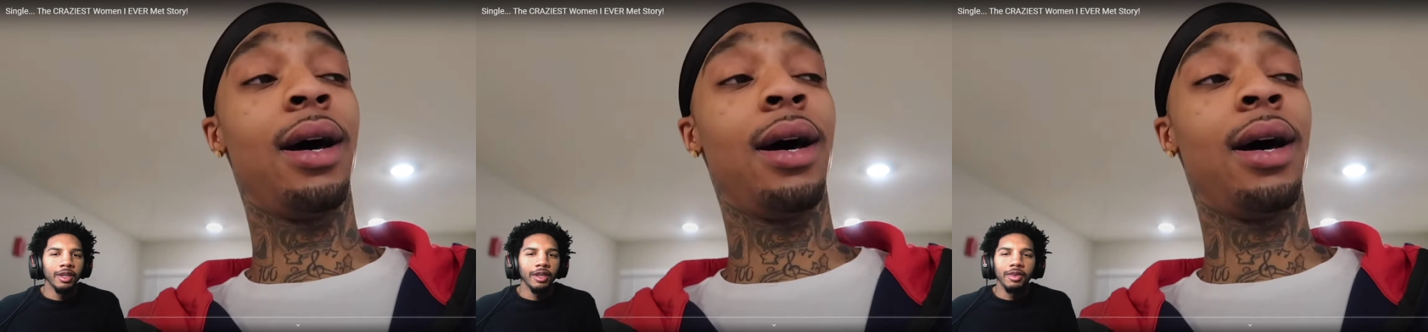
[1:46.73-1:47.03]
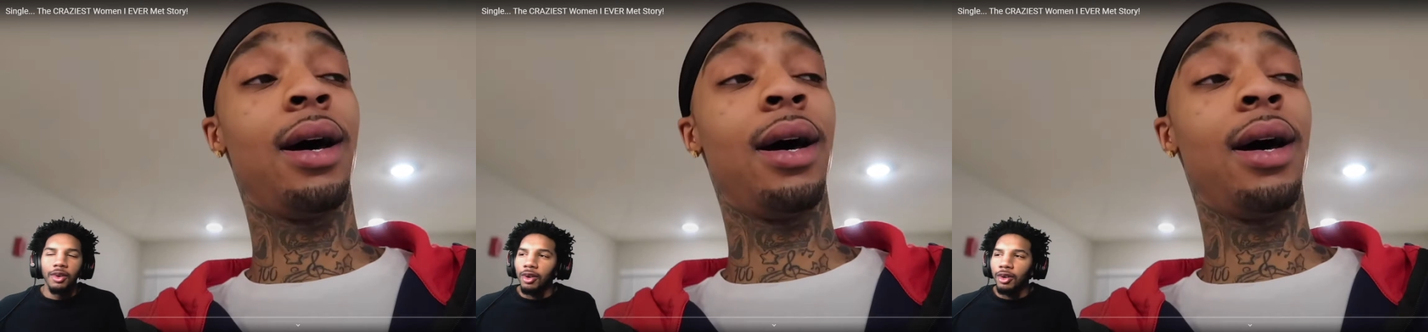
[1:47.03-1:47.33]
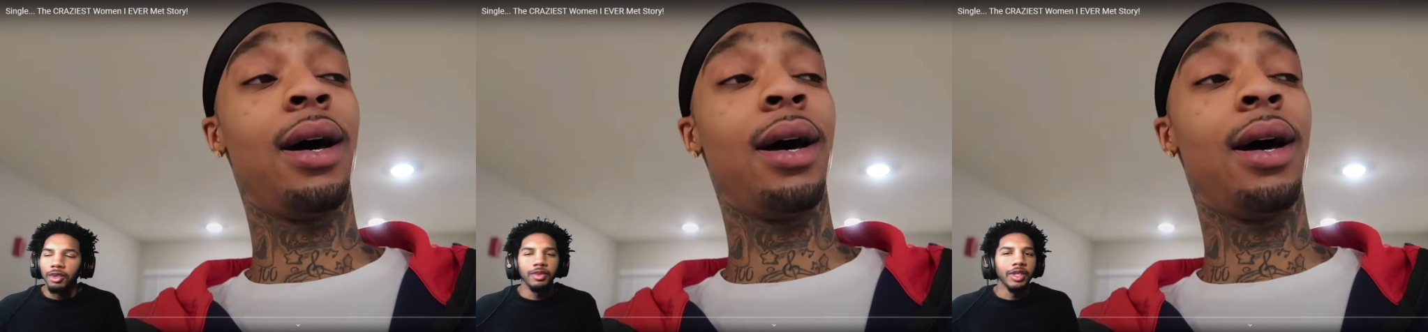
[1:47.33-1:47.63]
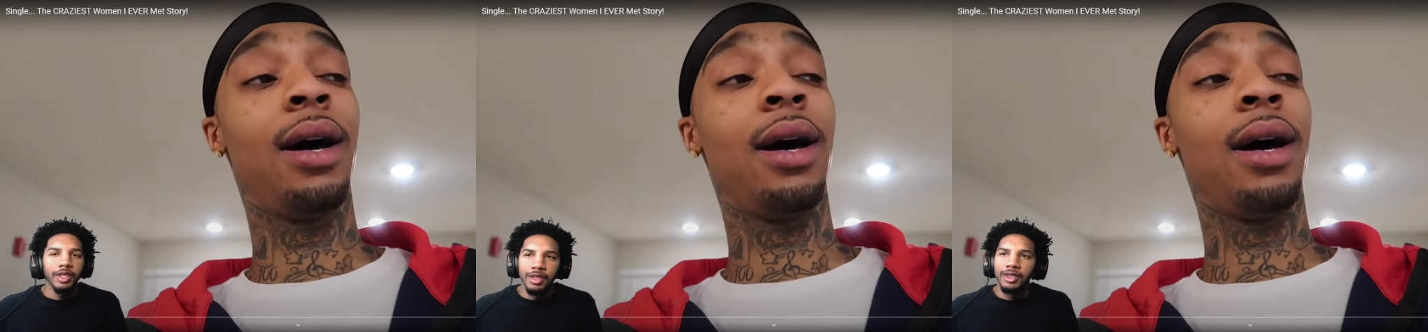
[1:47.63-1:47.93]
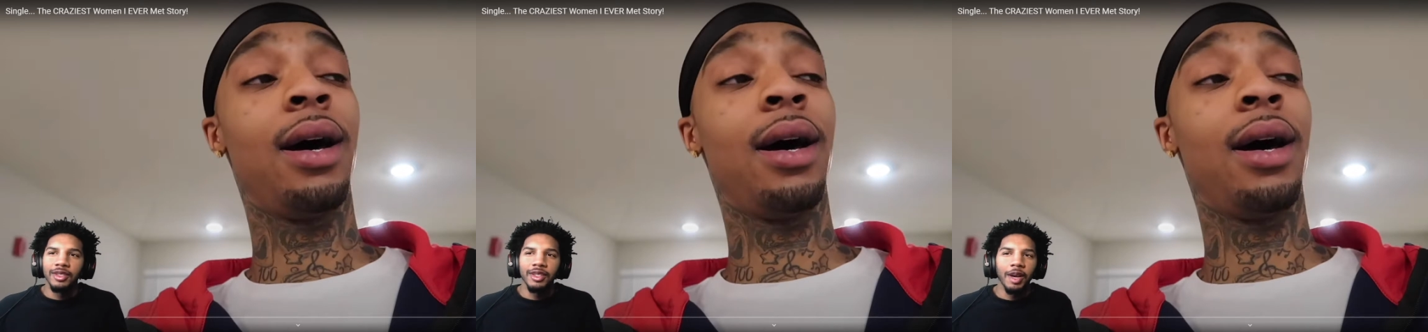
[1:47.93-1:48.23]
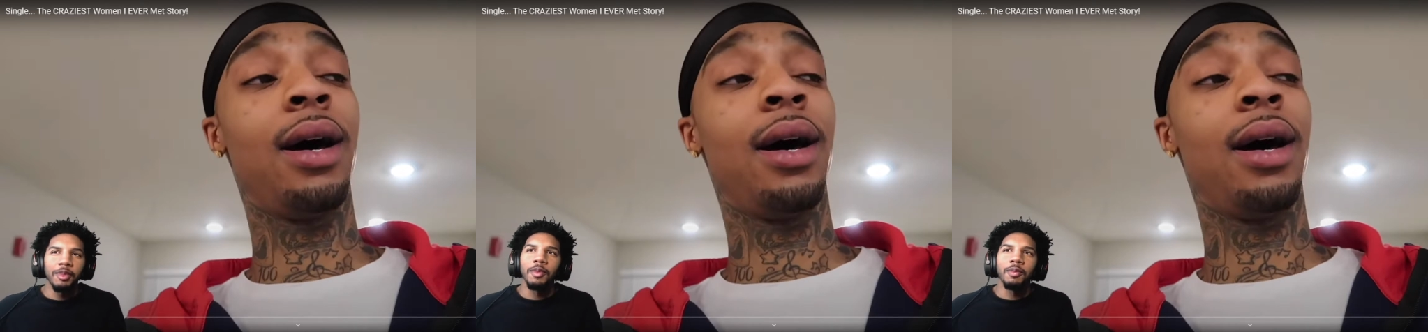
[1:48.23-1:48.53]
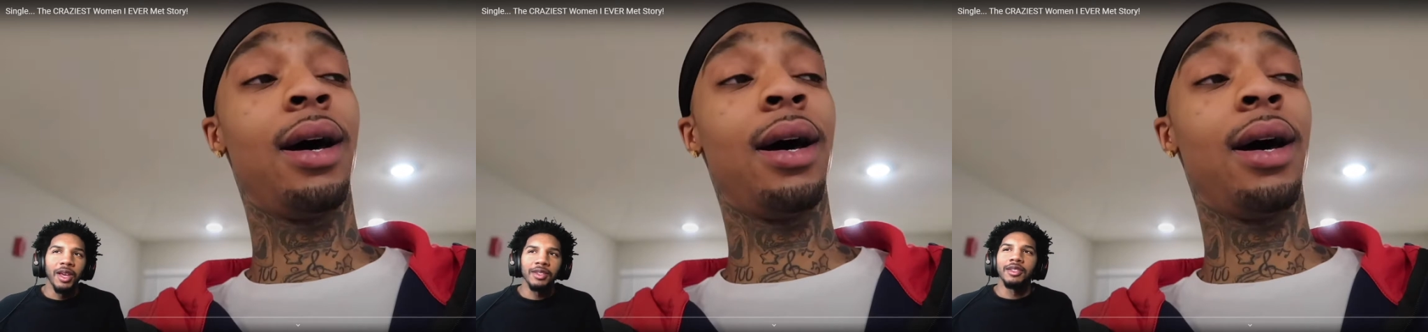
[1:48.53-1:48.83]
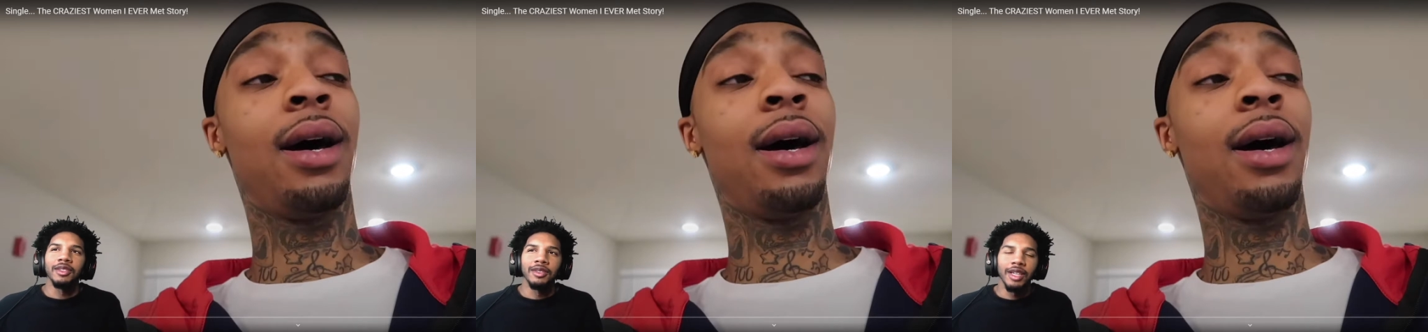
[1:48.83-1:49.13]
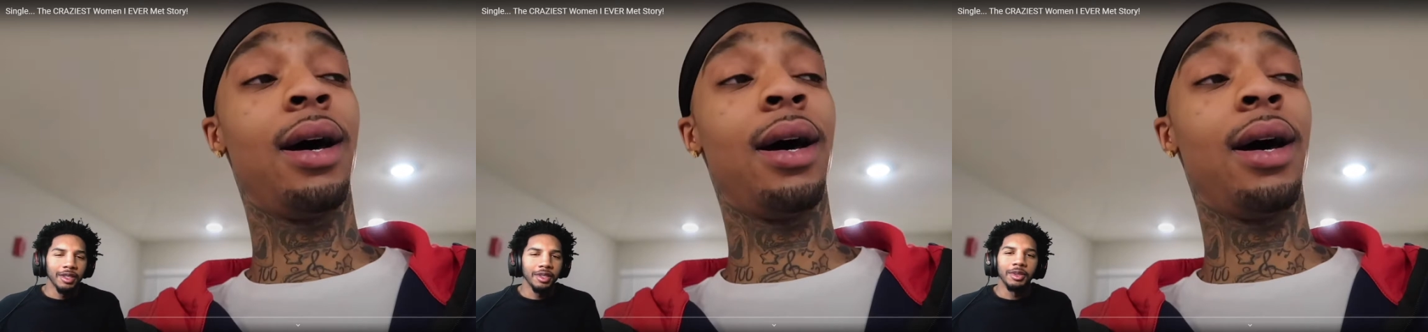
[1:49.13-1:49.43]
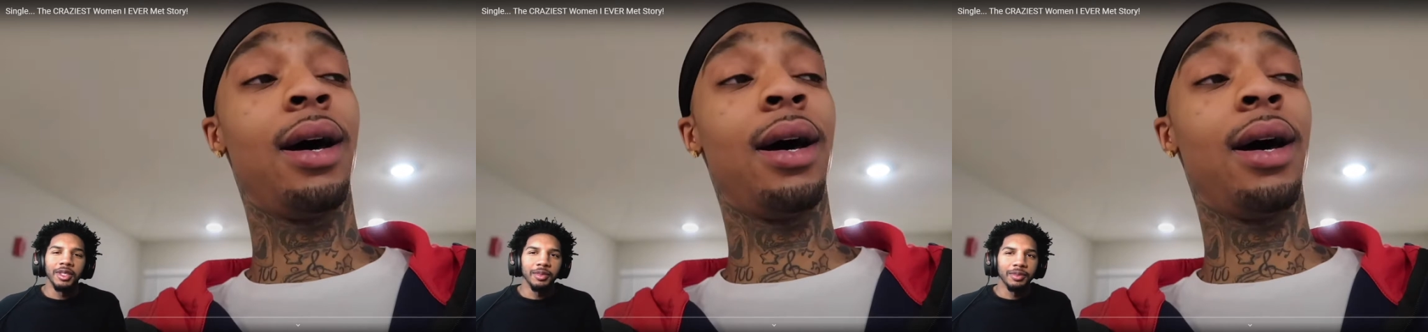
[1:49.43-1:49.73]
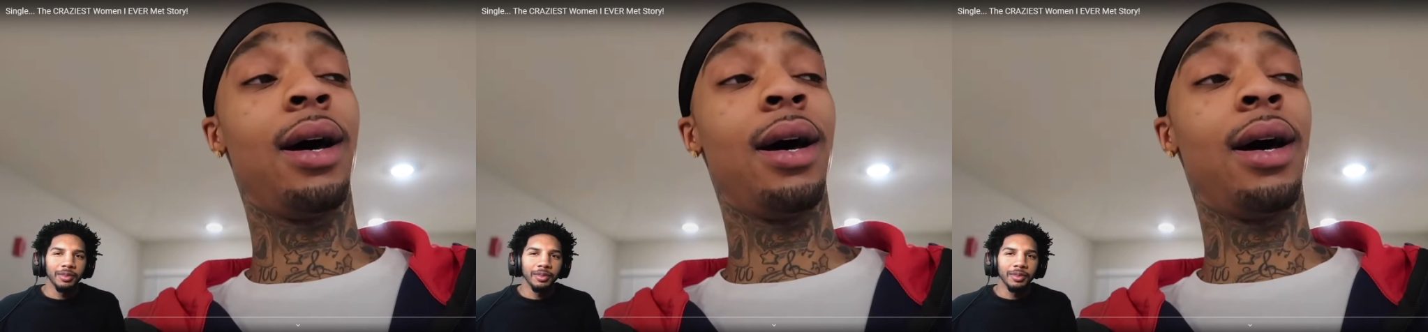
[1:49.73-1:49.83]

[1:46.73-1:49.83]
Speaker 1: of all of us. That'd be amazing. That's a dream.